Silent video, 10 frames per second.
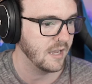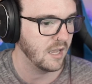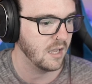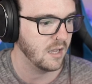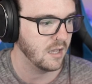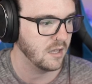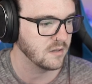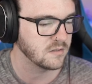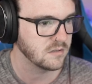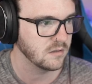
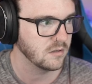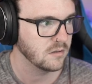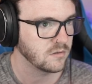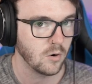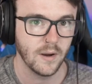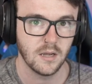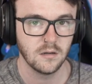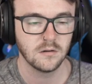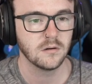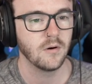is Turtwig,
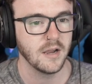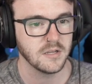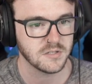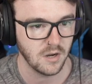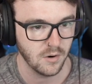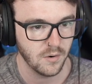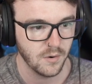right? So